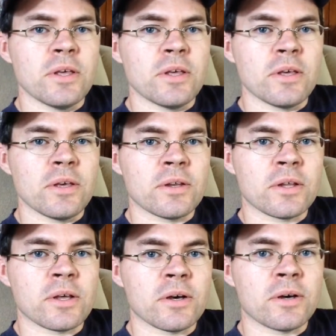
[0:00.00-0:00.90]

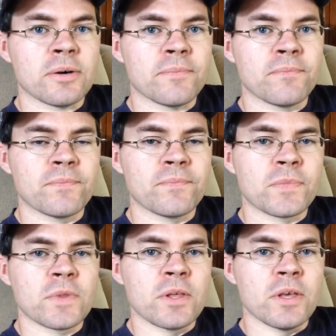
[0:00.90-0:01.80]
And
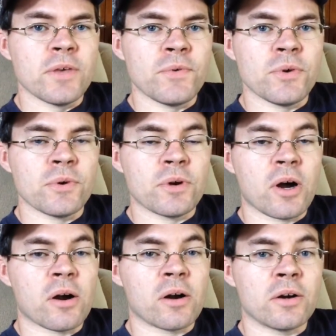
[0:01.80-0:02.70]
if you
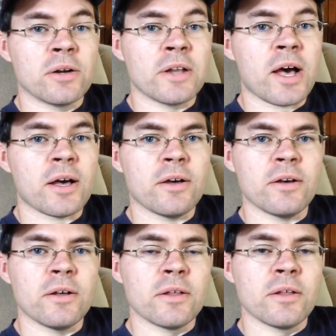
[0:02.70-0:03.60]
are not
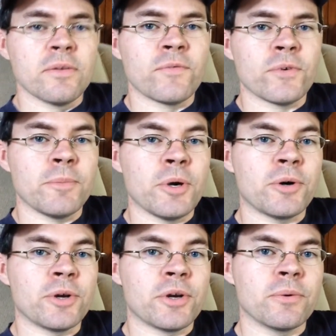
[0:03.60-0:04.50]

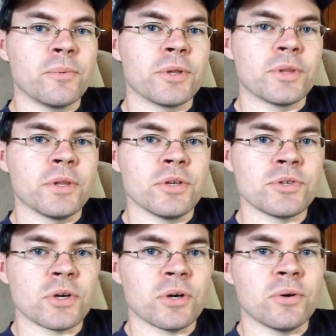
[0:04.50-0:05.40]
familiar with the
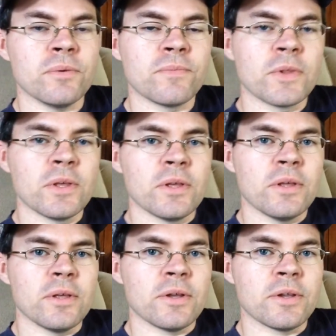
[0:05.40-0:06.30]
show,
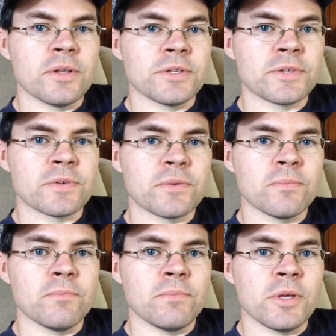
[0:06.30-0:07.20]
it is
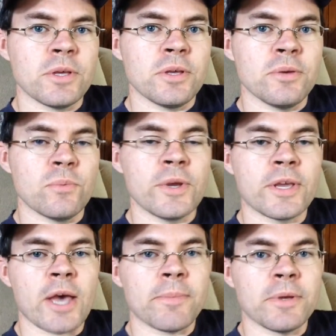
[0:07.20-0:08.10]
me
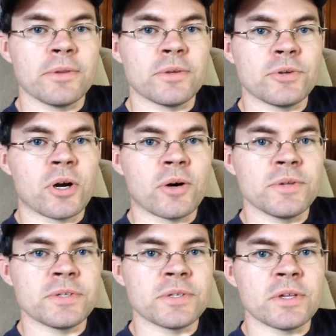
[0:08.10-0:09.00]
recapping the
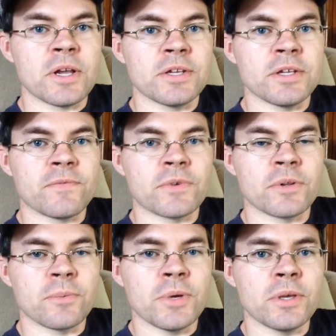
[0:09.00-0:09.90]
drawings that I did for
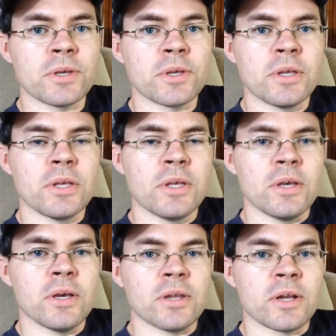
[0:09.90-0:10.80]
the week.
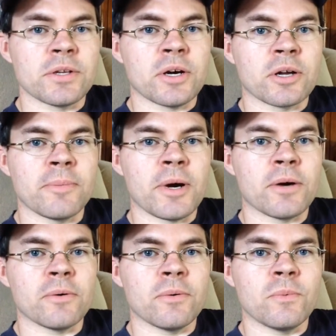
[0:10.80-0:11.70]
And I talk
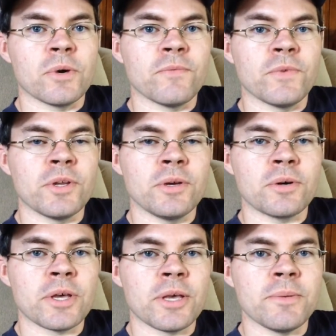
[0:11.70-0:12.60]
about what
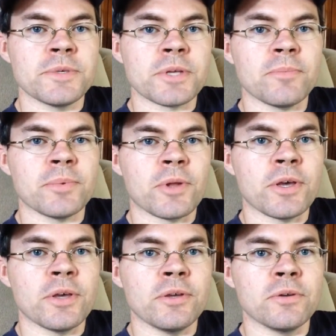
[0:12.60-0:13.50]
video games I'm
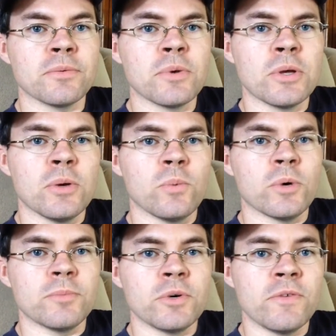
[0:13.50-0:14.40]
playing,
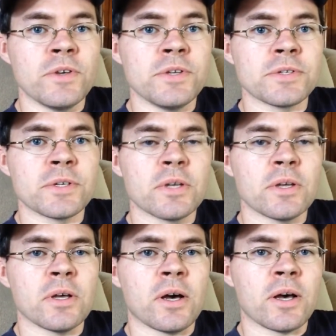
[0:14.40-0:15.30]
what movies
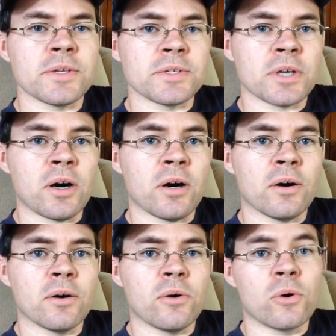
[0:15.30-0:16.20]
I
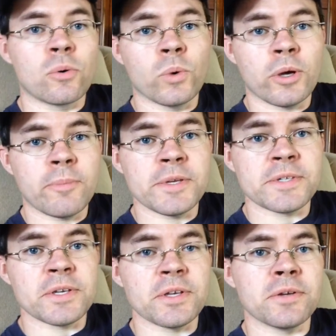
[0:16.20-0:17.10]
saw or will be
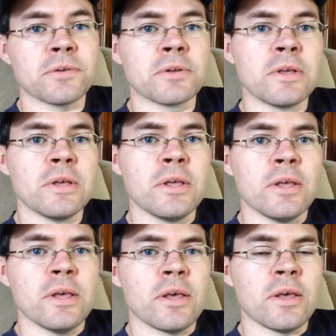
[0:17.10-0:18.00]
seeing,
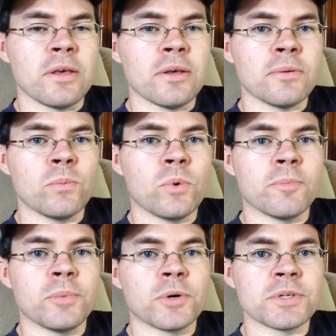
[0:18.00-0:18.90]
and
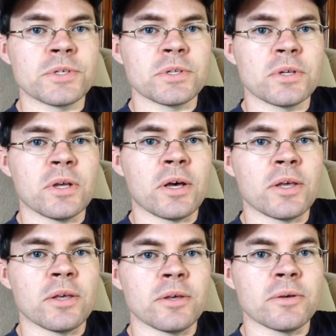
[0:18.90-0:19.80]
what books I
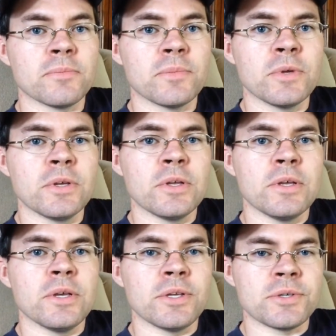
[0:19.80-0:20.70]
am
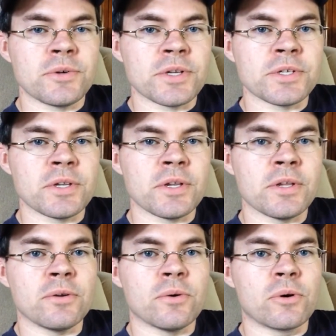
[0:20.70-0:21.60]
interested
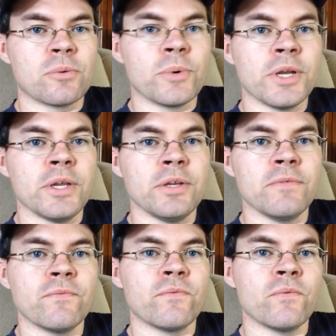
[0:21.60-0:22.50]
in or
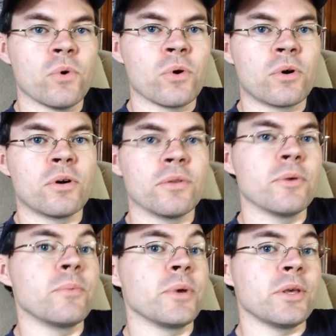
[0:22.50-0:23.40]
reading for
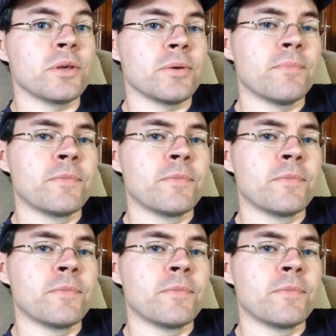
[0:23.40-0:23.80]
the week.